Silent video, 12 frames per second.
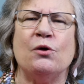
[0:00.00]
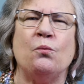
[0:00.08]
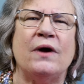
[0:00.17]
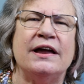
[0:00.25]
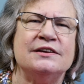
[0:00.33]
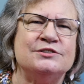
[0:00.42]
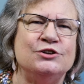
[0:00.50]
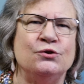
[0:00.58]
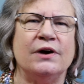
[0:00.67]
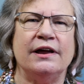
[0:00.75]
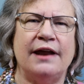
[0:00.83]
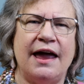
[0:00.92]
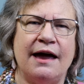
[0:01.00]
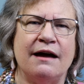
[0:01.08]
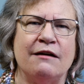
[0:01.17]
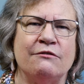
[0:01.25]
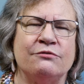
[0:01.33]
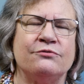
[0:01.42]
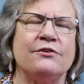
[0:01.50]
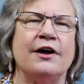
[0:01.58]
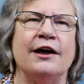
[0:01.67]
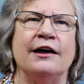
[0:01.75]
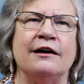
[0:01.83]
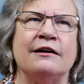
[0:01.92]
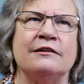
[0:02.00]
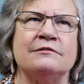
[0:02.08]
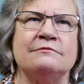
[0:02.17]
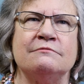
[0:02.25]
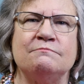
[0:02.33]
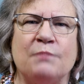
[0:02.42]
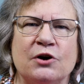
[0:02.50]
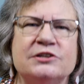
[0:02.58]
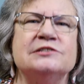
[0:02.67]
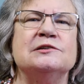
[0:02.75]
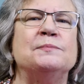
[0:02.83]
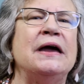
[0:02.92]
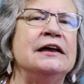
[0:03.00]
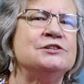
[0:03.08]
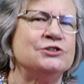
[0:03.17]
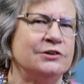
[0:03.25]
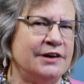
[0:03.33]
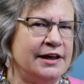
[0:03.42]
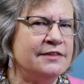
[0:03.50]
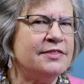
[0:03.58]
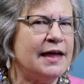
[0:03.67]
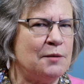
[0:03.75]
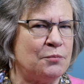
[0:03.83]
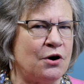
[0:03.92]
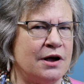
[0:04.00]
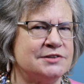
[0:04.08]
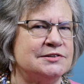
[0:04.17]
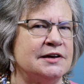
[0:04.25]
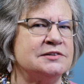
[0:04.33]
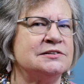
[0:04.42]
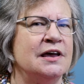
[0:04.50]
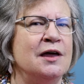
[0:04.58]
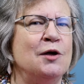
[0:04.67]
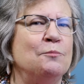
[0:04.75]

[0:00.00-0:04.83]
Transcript: ways you can have participation in that process